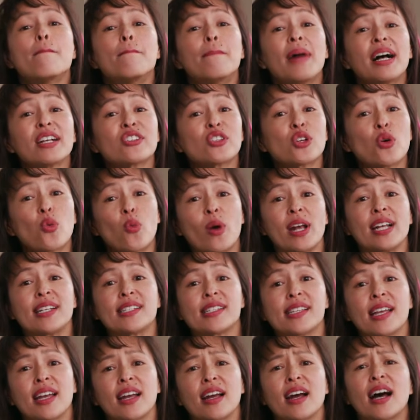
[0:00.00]
muscle
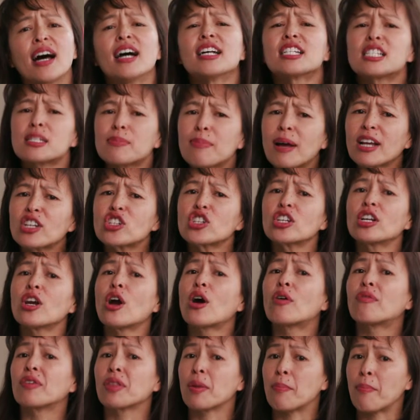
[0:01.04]
wasting, especially
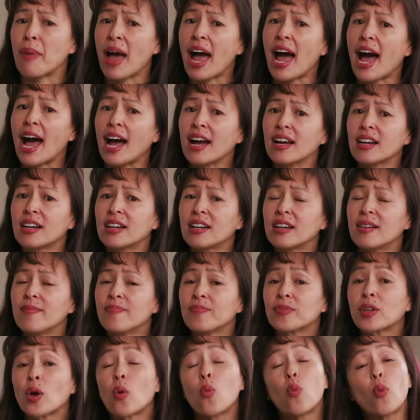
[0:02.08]
over the back,
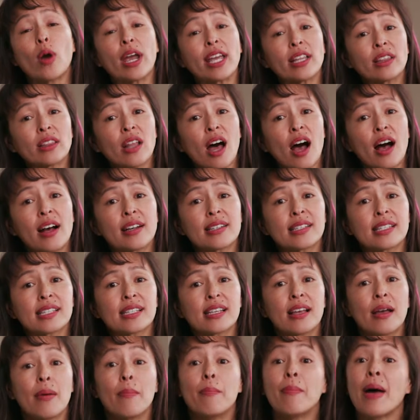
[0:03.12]
weight
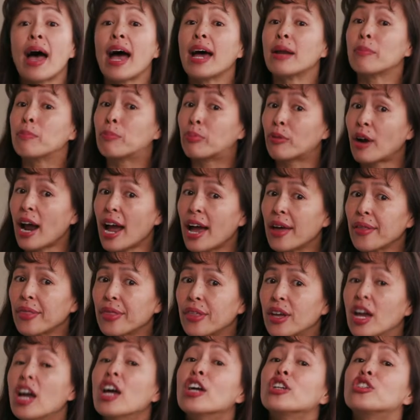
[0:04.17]
loss, bad breath
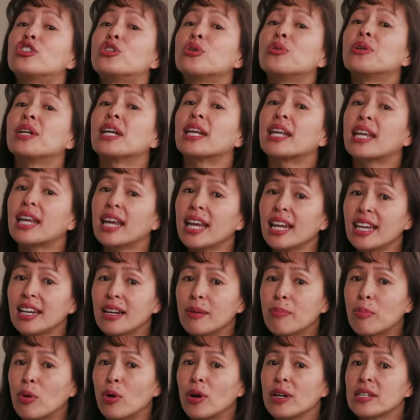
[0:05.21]
due to
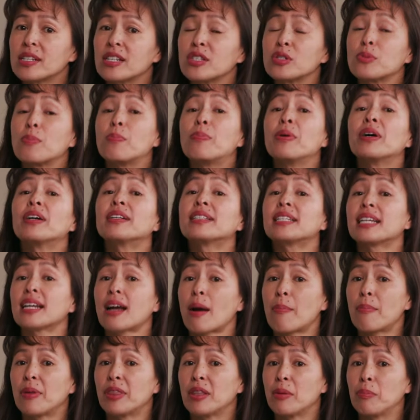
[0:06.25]
kidney poisons building
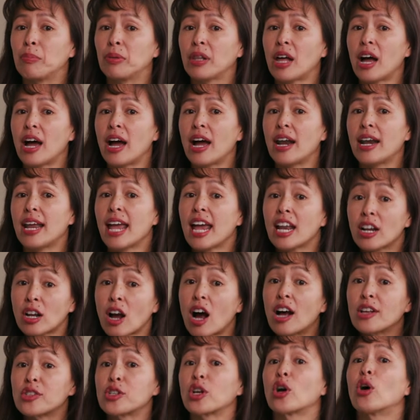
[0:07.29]
up in the blood and
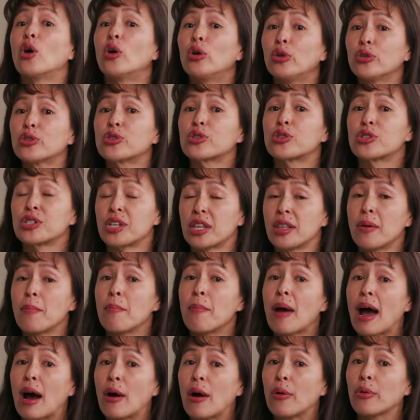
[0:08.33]
causing ulcers in the
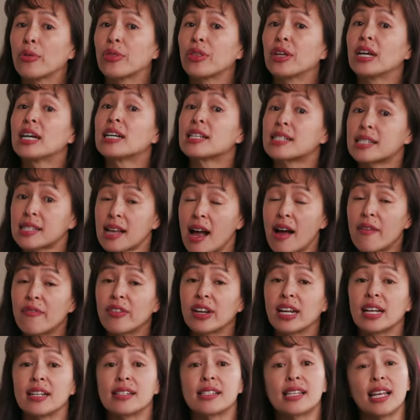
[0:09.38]
mouth,
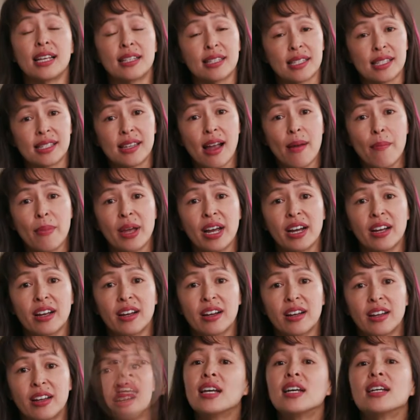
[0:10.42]
esophagus, and stomach,
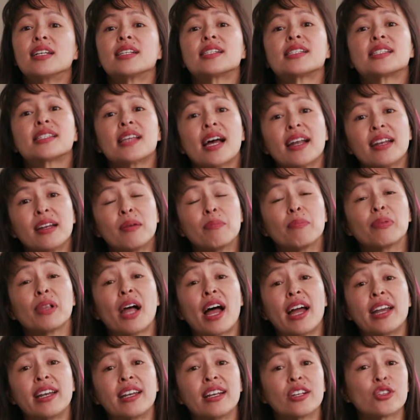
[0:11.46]
sudden
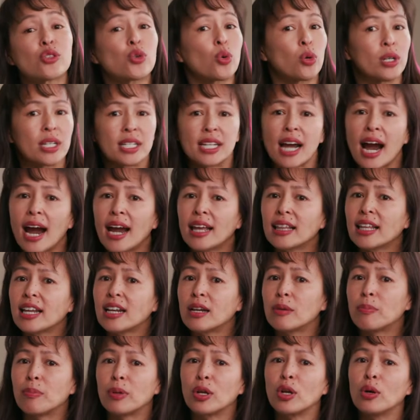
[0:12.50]
blindness or
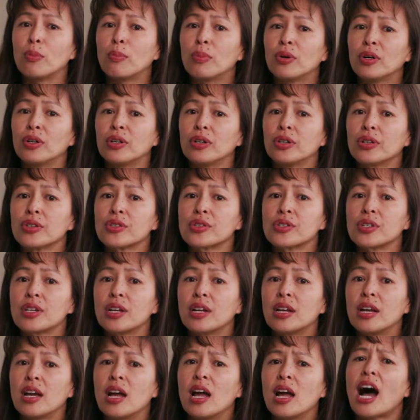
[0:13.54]
dilated pupils,
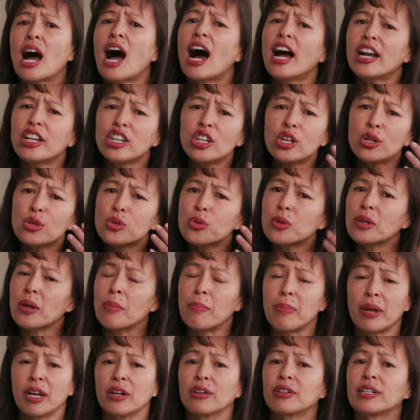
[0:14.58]
unusual
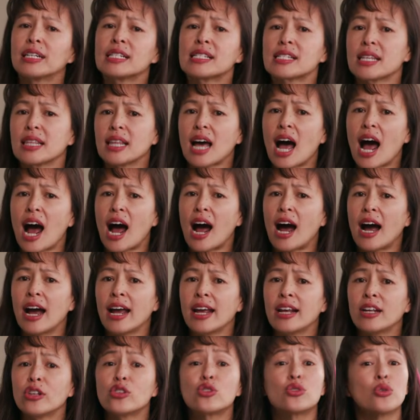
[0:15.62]
appearance to the
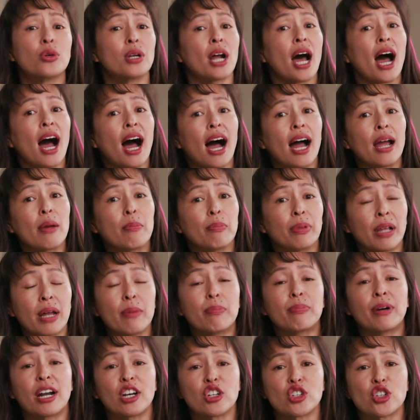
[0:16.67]
eyes due to high
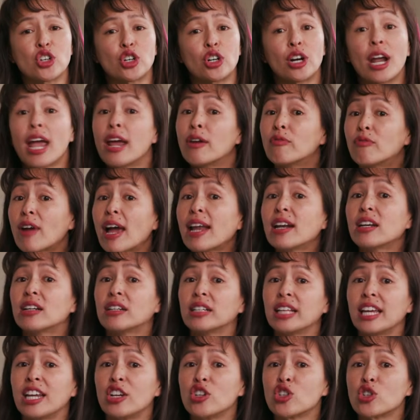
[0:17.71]
blood pressure and
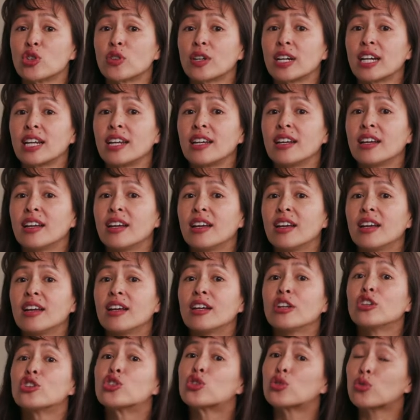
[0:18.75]
retinal injury,
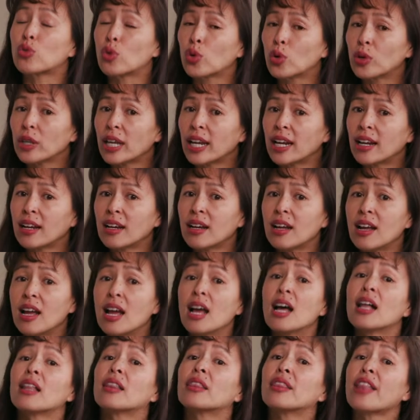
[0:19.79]
drooling,
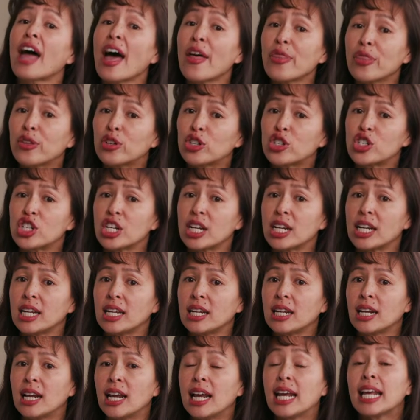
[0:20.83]

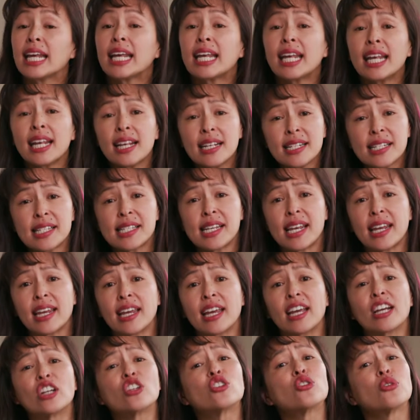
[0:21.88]
lethargy,
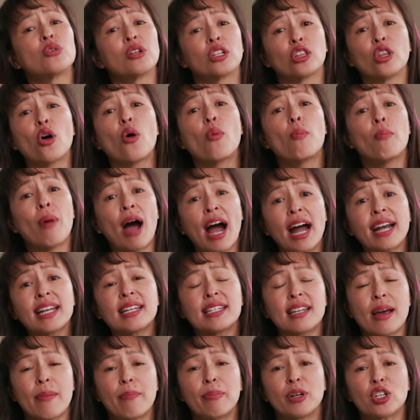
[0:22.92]
heat-seeking due to low body
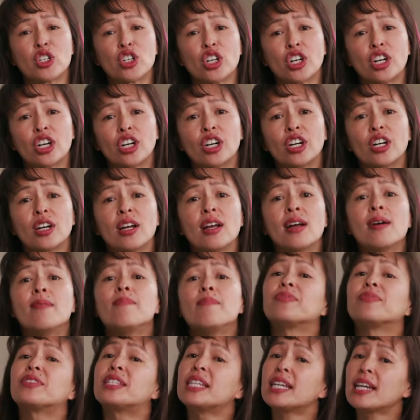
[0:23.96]
temperature,
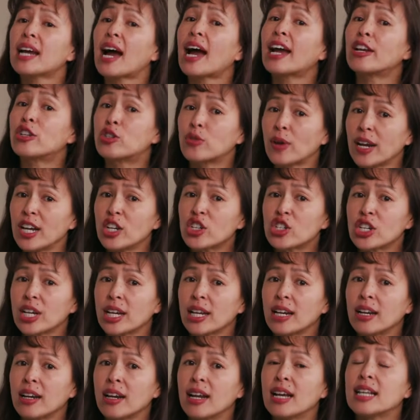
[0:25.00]

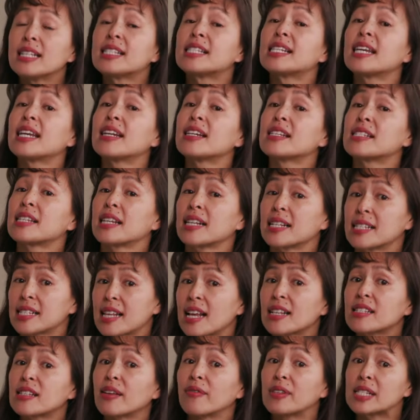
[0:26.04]
dehydration, seen as
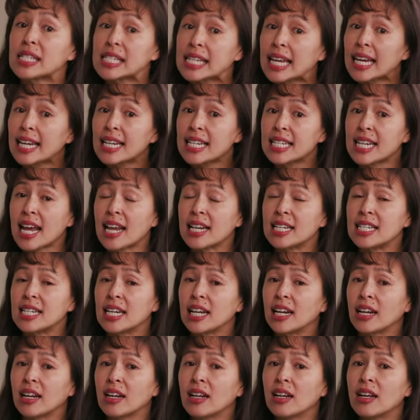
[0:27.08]
excessive skin
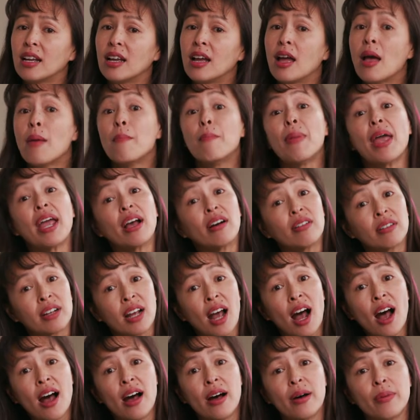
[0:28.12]
tinting, pale
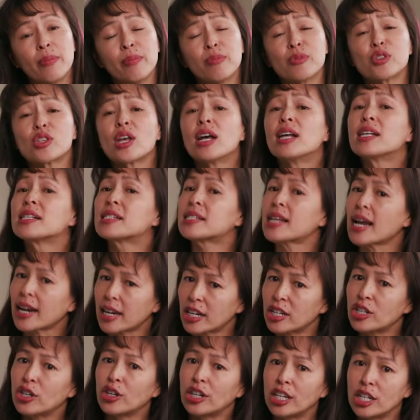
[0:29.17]
gums,
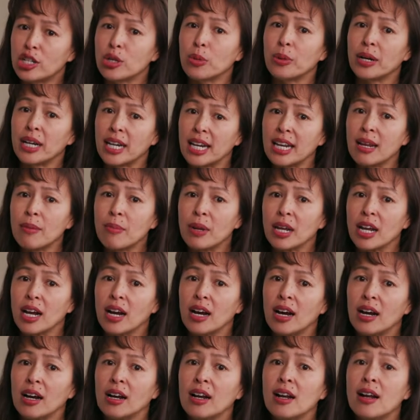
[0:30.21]
secondary to
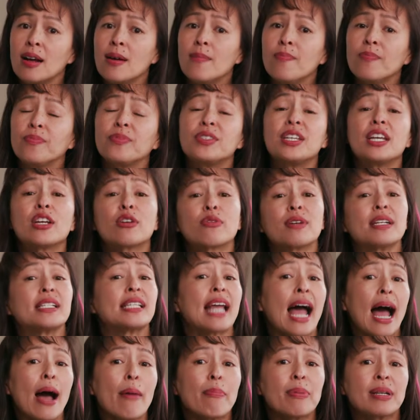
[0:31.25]
anemia, decreased
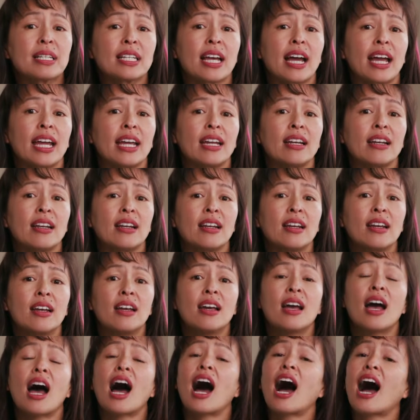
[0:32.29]
appetite,
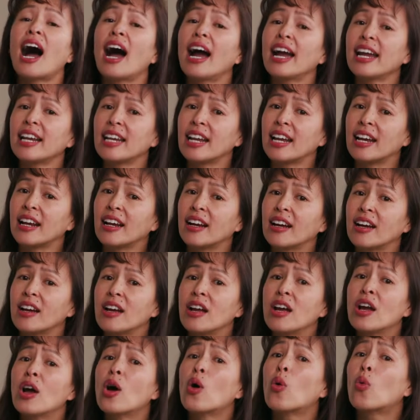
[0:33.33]
hiding,
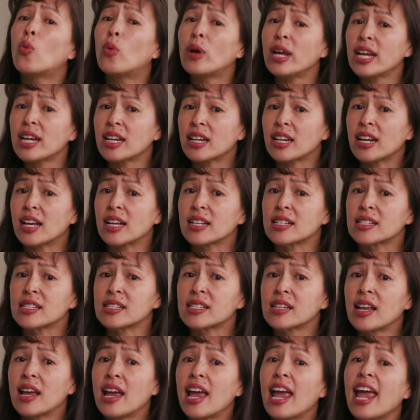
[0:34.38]

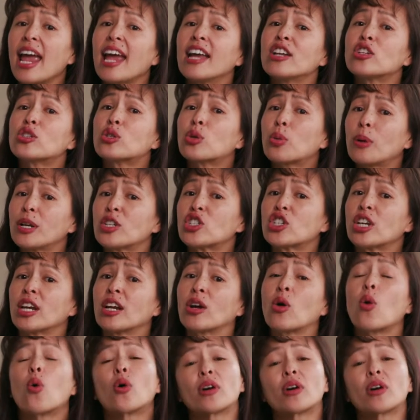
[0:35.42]
weakness, and twitching